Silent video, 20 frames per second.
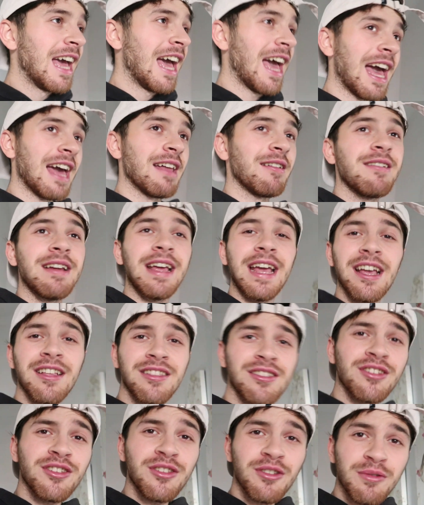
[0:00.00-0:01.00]
And
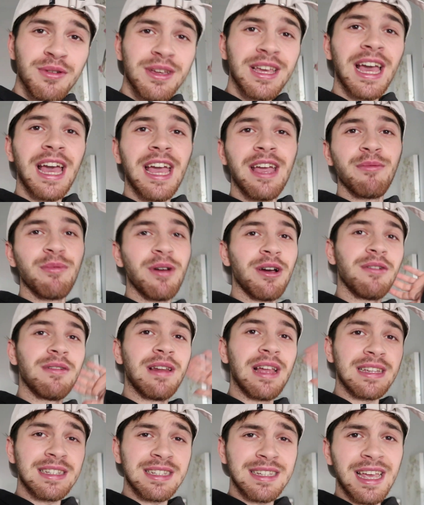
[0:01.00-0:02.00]
in the UK, well,
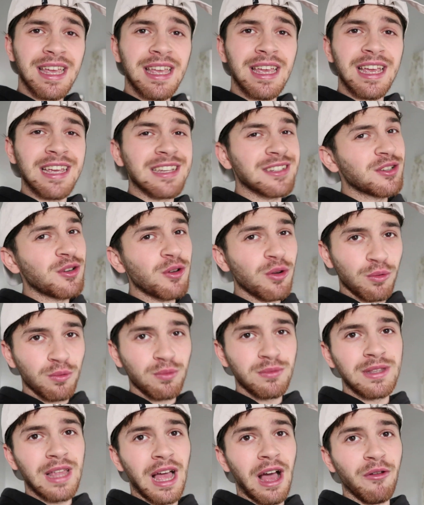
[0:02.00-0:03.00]
let's say it's
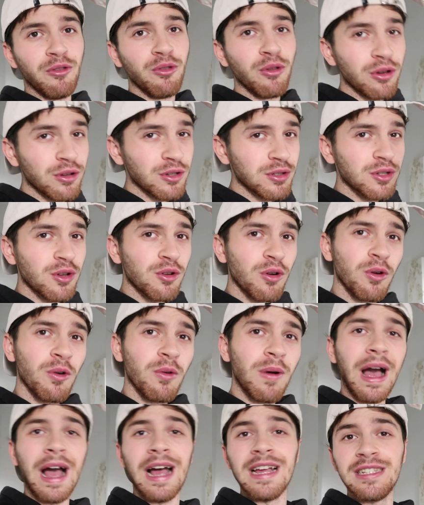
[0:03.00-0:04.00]
cooled down. Not as
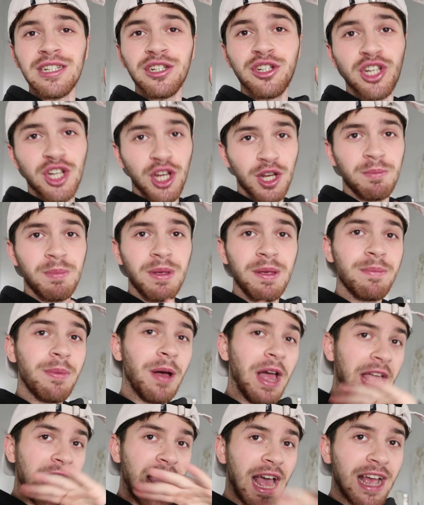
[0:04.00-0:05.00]
cold as it should be,
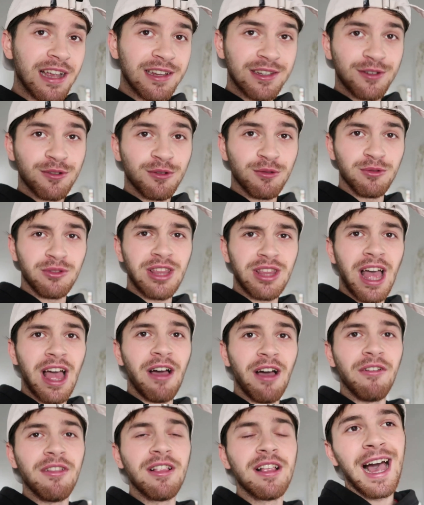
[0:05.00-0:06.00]
but it has cooled
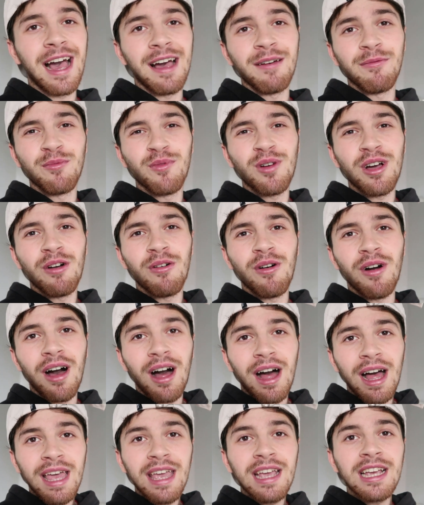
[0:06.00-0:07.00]
down. And well,
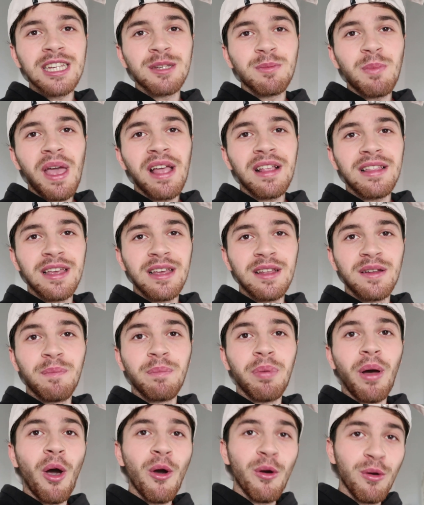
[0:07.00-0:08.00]
I expected
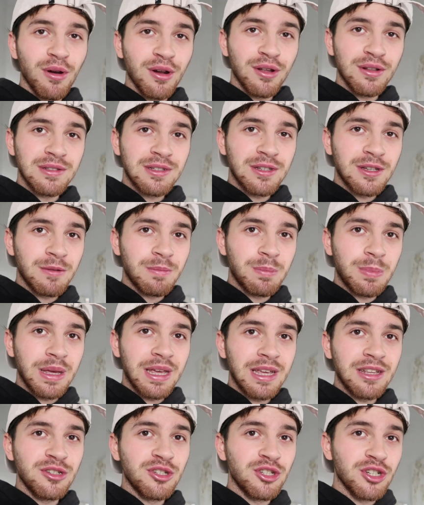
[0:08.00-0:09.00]
Poland to
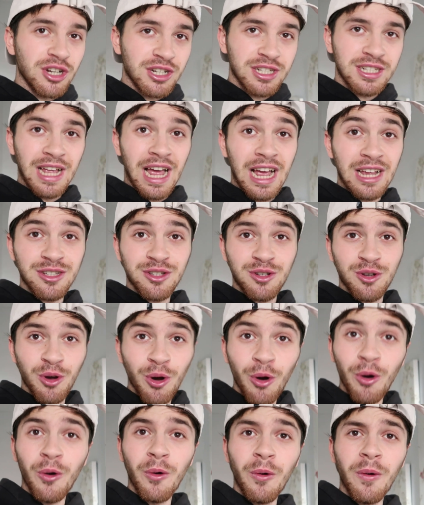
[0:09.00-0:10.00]
be just as
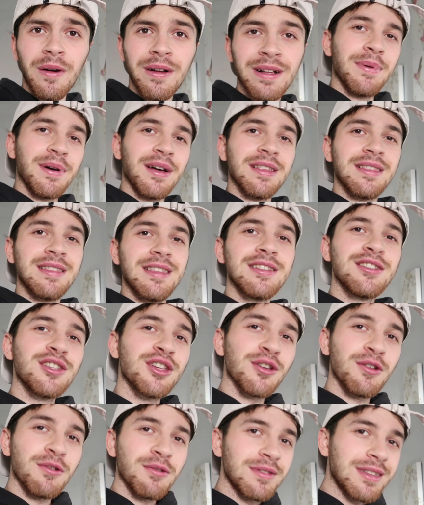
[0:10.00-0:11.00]
cool. But the
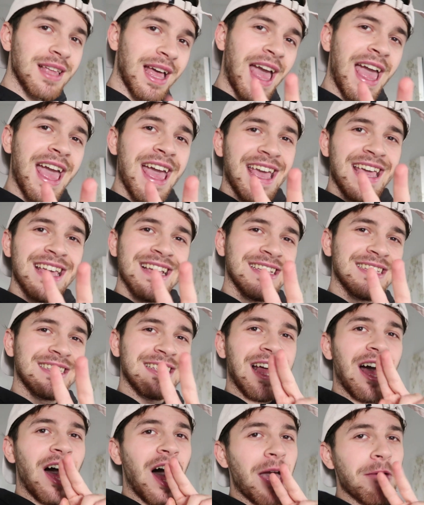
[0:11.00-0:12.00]
2 days
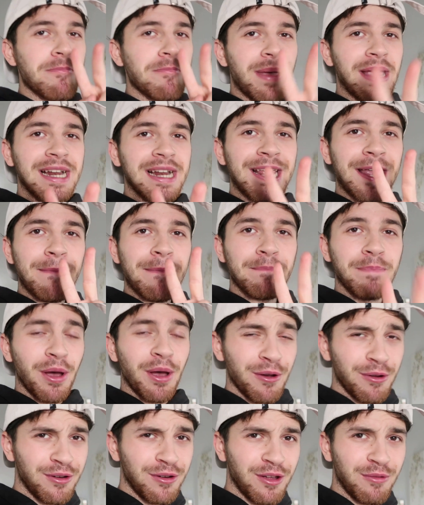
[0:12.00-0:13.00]
that I'm mainly in
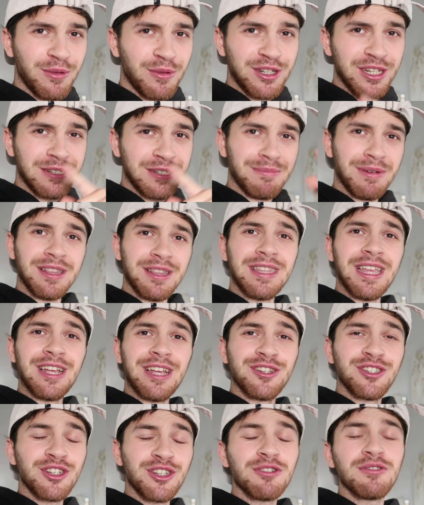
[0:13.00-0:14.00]
Poland, which is
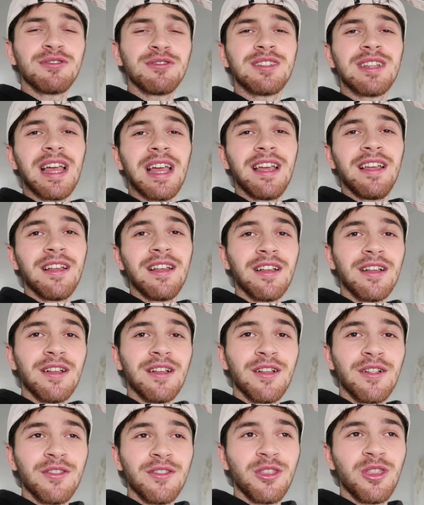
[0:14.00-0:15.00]
Monday and Tuesday,
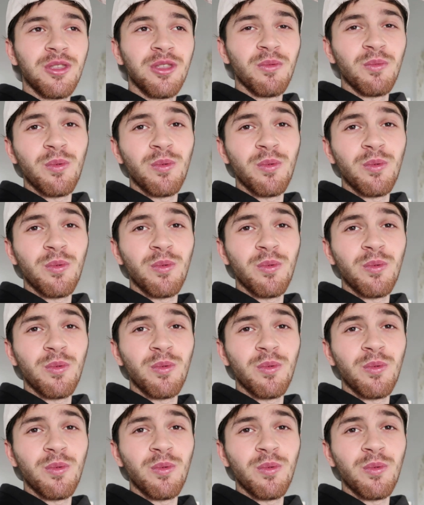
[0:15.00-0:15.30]
the